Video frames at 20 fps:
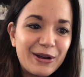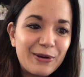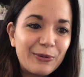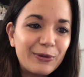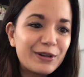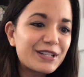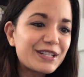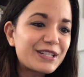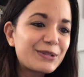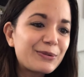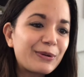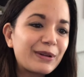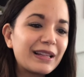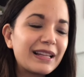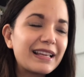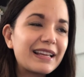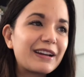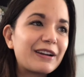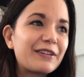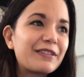We're just
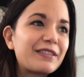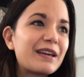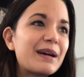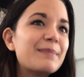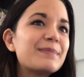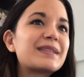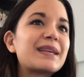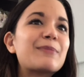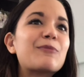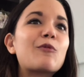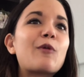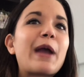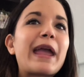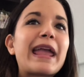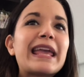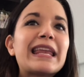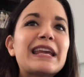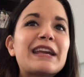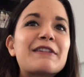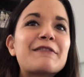twiddling our thumbs. I'm
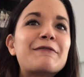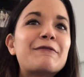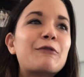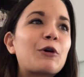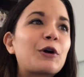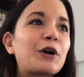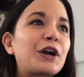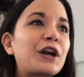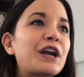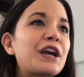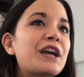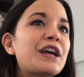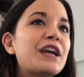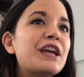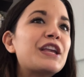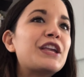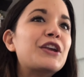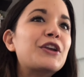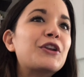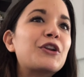waiting for,
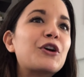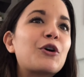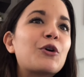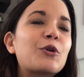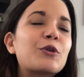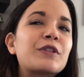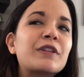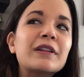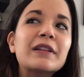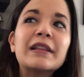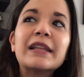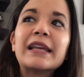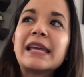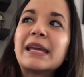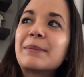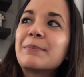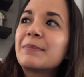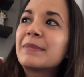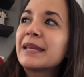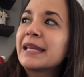you know, the
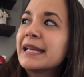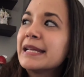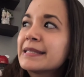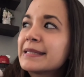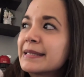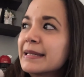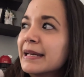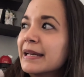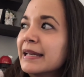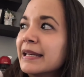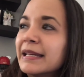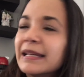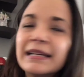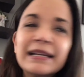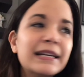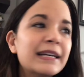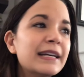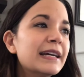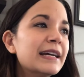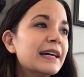Liam
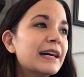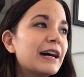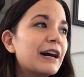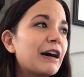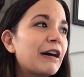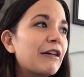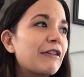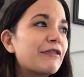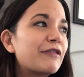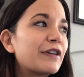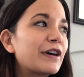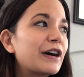Neeson of,